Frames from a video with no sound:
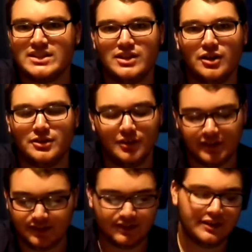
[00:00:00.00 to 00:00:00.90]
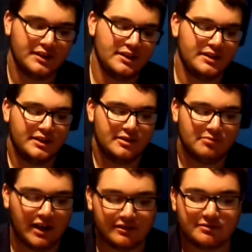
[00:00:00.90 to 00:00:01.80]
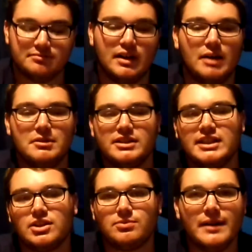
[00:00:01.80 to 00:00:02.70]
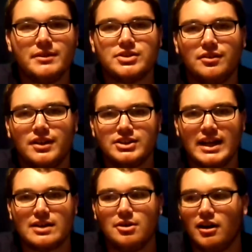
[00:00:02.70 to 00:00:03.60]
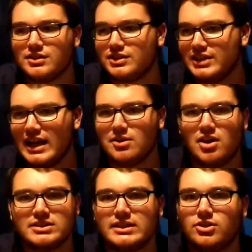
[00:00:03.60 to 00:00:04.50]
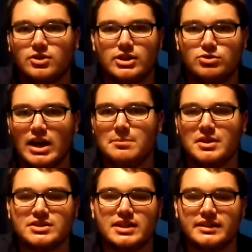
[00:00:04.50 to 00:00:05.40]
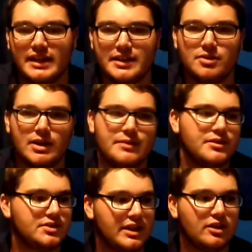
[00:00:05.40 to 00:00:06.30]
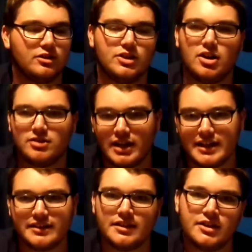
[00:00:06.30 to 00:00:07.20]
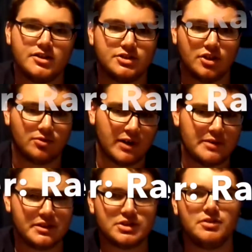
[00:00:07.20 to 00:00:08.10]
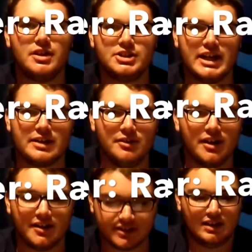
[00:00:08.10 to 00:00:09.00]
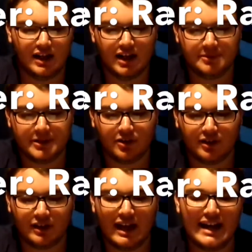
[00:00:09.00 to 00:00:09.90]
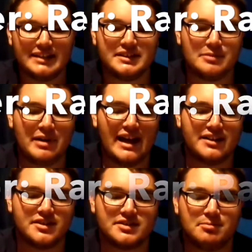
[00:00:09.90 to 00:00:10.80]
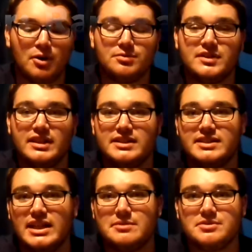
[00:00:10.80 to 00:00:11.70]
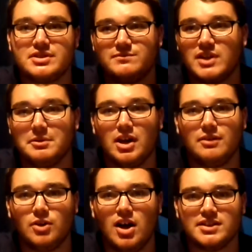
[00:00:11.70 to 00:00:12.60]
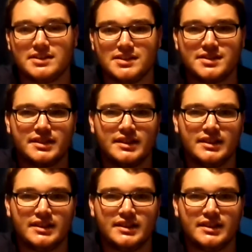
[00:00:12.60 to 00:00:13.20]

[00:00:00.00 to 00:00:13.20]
Not good. But I'm going to take the Ravens over the Jaguars. The Jaguars, they looked like crap on Sunday. The Ravens, they looked alright. So the Ravens over the Jaguars. We go to the Lions and the Packers. Both of these teams coming off losses.